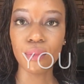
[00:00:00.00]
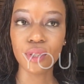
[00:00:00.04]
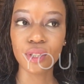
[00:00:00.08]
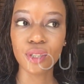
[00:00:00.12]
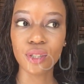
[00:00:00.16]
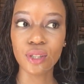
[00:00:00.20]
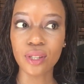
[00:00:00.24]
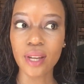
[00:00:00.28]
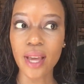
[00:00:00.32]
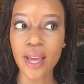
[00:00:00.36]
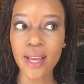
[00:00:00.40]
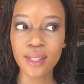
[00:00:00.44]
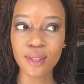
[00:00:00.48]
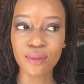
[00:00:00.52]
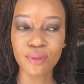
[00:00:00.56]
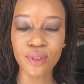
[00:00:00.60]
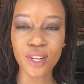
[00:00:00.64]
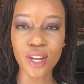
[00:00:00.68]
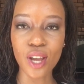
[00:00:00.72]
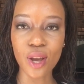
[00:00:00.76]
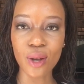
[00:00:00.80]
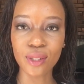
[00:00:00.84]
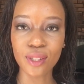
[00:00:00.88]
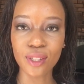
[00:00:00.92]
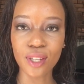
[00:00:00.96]
Today's
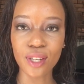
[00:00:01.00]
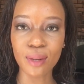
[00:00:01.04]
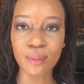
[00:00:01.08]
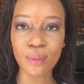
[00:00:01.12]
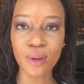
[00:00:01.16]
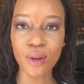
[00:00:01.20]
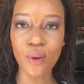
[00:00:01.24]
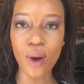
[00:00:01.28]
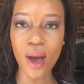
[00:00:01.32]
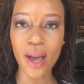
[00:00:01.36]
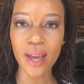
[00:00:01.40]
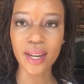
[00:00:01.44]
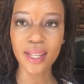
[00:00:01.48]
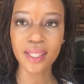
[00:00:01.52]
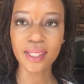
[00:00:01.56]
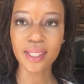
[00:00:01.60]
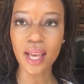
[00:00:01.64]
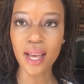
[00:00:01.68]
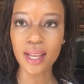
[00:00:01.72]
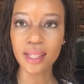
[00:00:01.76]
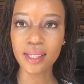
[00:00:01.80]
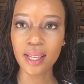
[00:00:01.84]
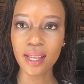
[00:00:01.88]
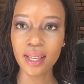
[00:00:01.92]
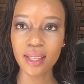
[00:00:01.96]
video is going to be quite
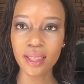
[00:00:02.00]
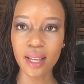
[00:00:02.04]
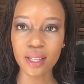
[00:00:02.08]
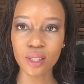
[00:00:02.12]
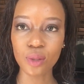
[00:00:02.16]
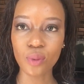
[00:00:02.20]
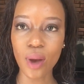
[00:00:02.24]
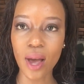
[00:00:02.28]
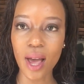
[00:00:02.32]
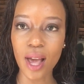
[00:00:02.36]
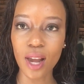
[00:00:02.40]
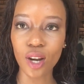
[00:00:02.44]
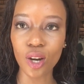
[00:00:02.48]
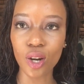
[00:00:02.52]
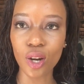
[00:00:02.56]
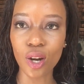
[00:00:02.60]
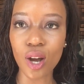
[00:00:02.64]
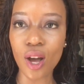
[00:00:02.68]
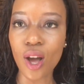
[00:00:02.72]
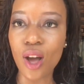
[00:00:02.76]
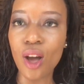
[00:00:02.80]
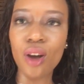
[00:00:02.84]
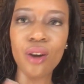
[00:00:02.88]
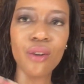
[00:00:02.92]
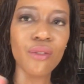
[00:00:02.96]
exciting. That's why I look
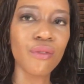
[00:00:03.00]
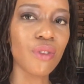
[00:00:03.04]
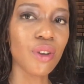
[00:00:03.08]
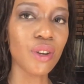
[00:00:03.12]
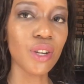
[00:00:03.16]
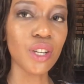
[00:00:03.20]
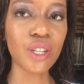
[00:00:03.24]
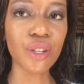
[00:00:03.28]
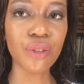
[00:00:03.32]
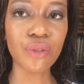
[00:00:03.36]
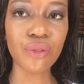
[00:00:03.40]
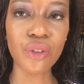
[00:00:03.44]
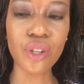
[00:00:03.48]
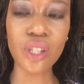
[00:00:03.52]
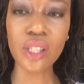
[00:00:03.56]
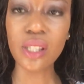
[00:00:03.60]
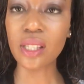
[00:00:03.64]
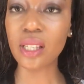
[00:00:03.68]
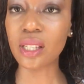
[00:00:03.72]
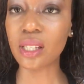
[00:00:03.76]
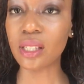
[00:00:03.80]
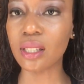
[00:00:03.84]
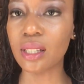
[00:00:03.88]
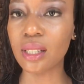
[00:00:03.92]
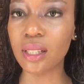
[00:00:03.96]
very different
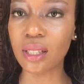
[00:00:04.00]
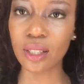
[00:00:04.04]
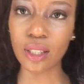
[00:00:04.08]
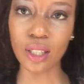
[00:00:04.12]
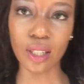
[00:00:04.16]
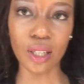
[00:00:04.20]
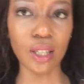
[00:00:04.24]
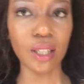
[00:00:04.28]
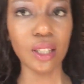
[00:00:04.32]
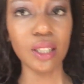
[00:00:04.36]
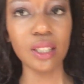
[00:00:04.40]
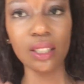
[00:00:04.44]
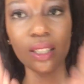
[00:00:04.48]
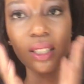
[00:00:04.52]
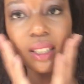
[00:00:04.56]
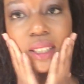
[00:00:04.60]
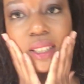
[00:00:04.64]
and, you know,